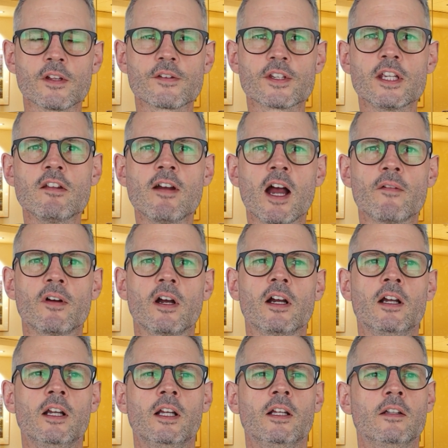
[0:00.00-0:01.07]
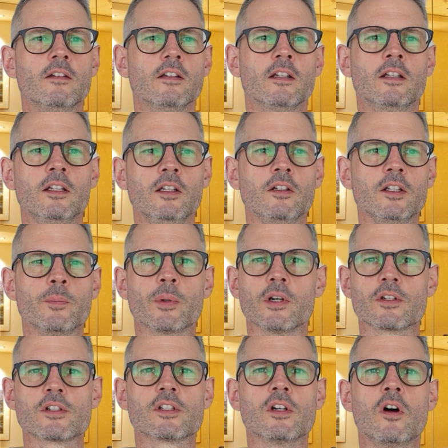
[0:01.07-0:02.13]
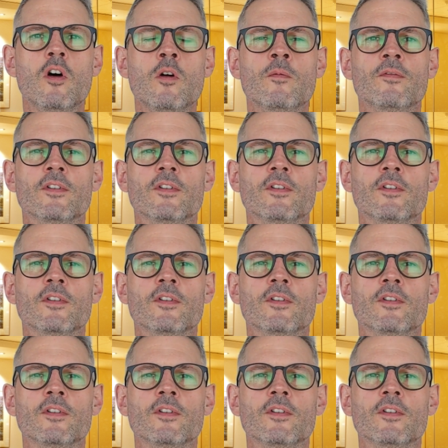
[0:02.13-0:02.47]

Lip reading: say you have you purchased a home